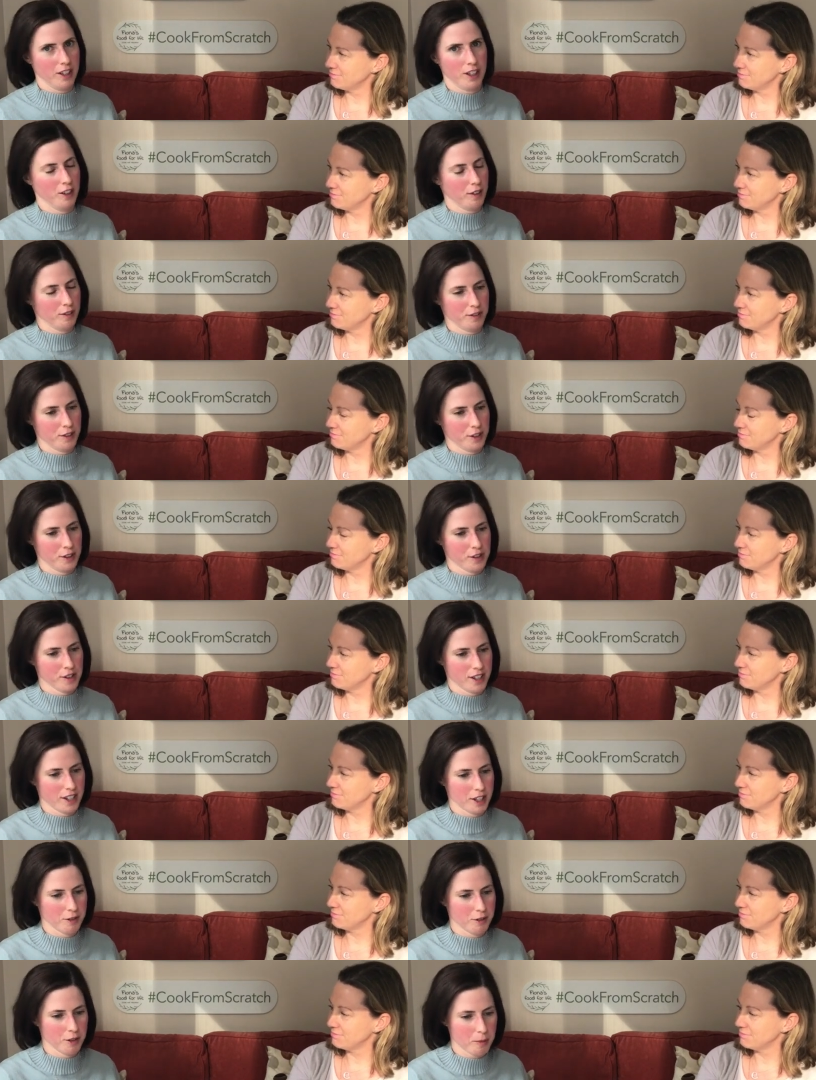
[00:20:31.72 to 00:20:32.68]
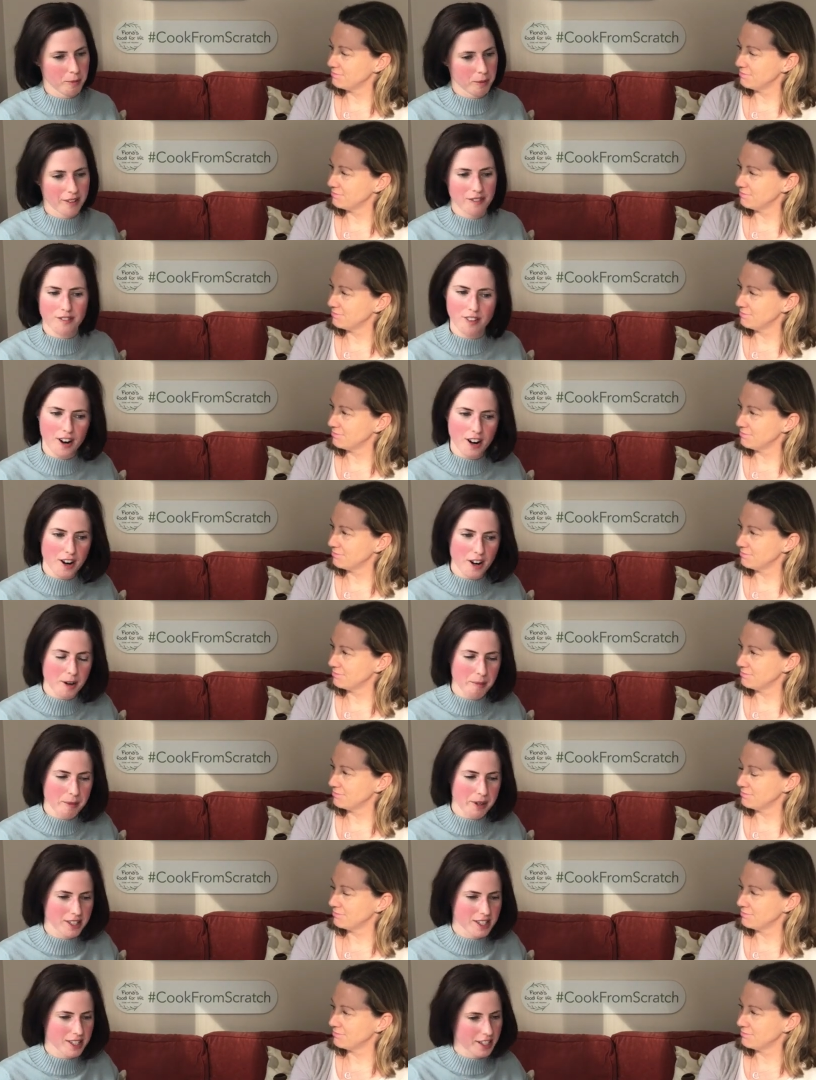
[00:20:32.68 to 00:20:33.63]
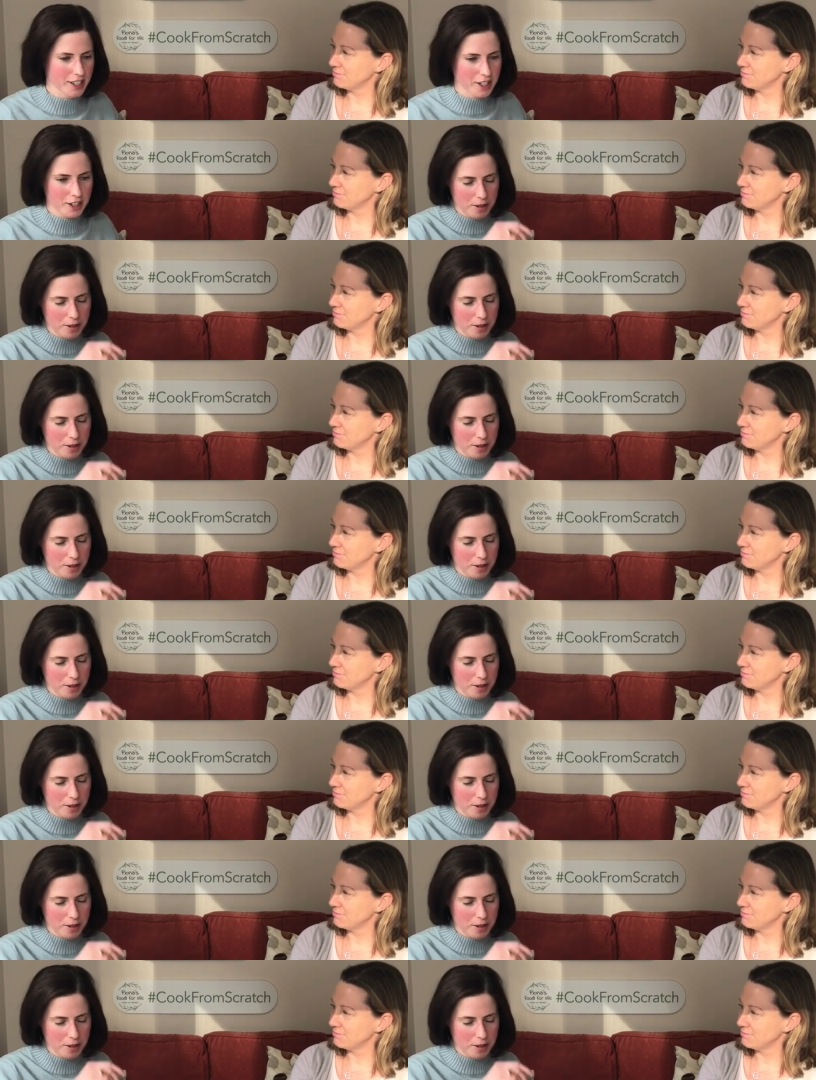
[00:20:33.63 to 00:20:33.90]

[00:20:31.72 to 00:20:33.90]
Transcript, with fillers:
Speaker 1: food. And I grew up on a farm, and, you